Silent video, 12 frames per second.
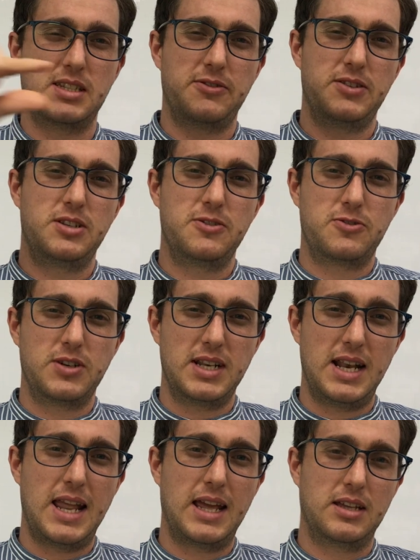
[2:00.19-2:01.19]
have a different
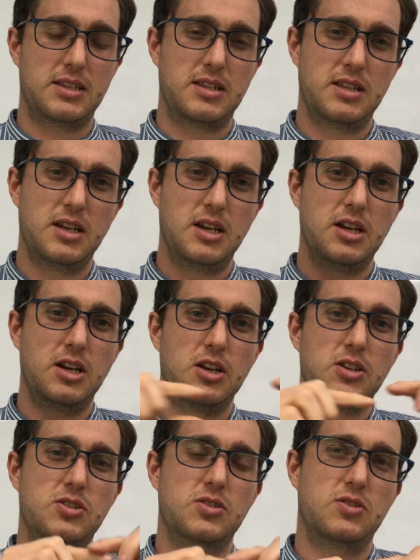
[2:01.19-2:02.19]
length.
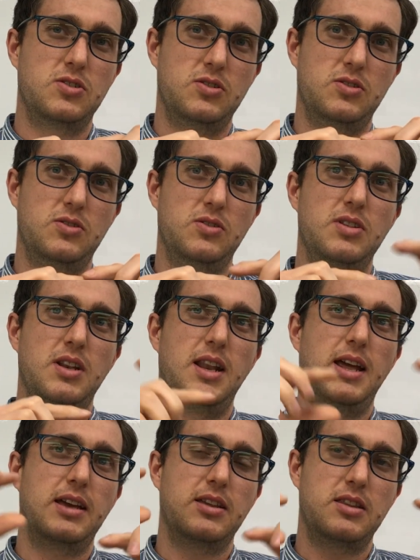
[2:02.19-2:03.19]
So the
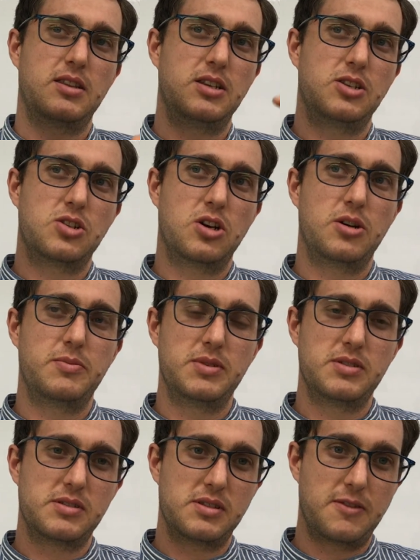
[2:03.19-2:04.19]
length
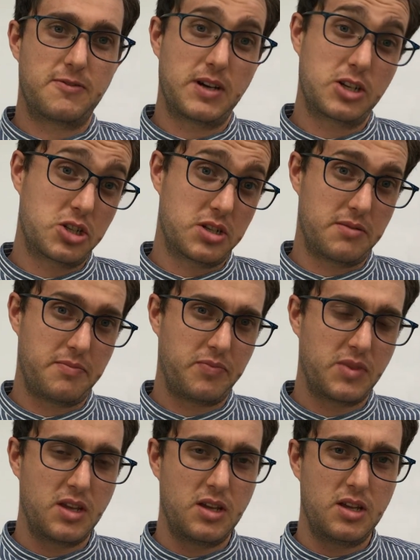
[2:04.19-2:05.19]
determines the function.
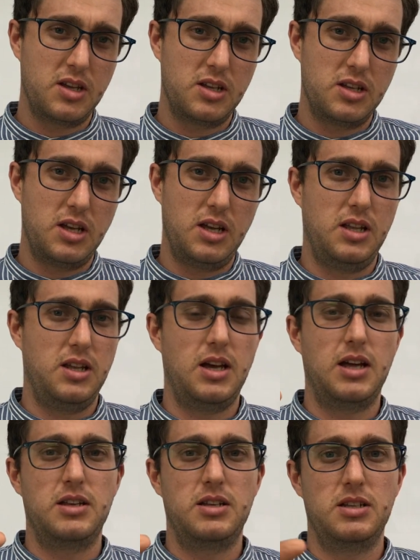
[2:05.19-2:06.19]

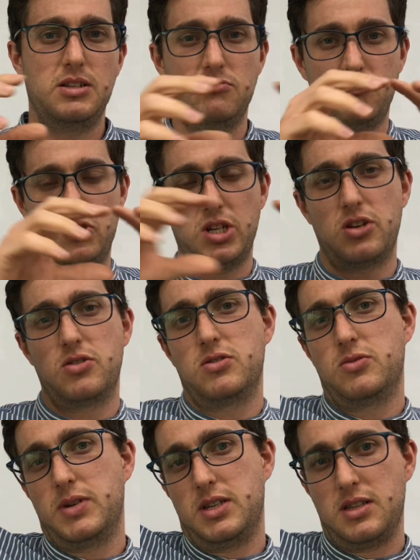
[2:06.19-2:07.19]
And in general,
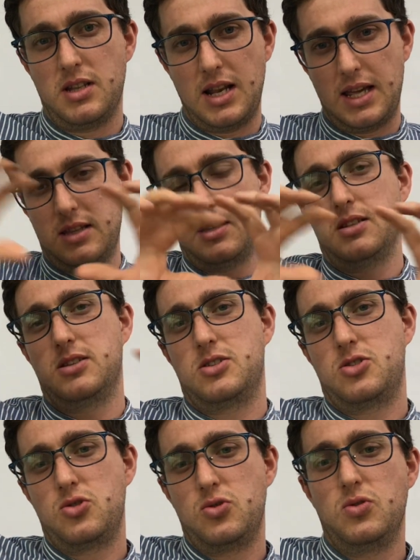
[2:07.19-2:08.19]
when the length is
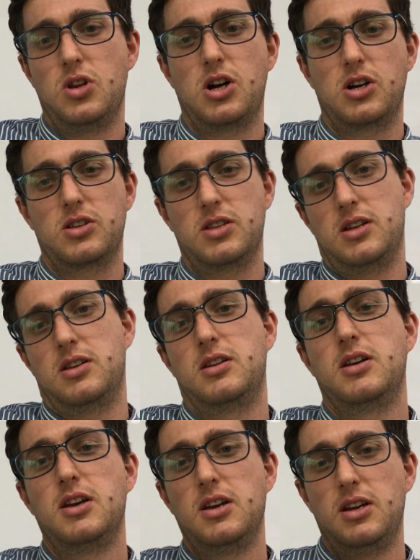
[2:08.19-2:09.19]
too long, then
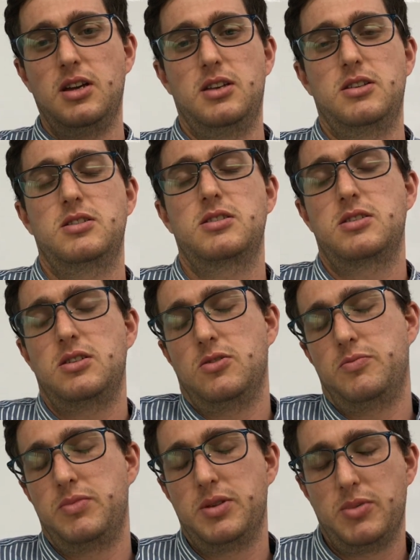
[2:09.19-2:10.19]

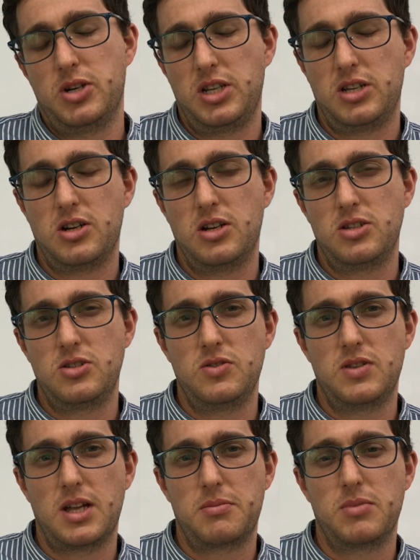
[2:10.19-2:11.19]
the body can't do
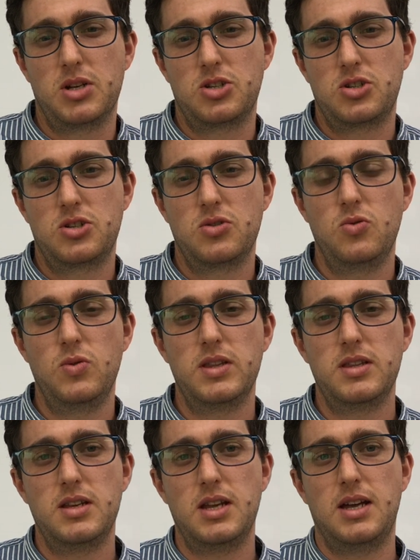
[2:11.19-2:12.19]
that much
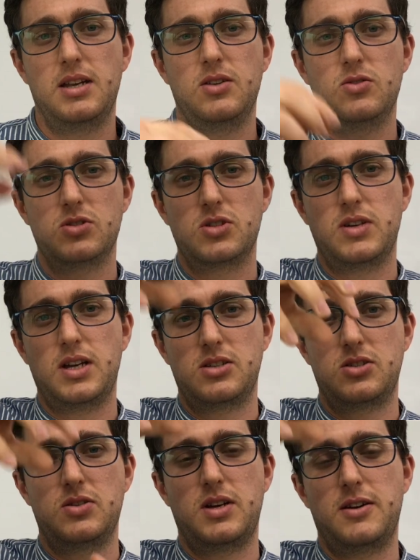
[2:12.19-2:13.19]
with it. And it also has
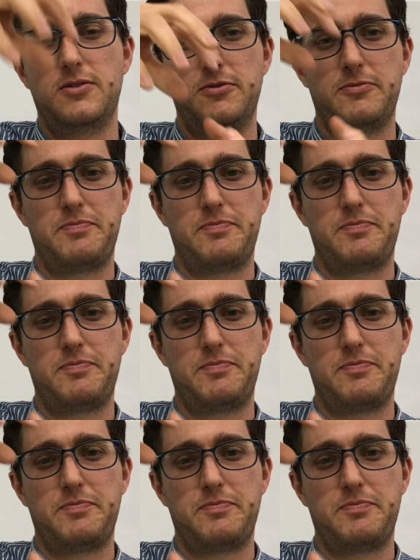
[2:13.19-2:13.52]
to have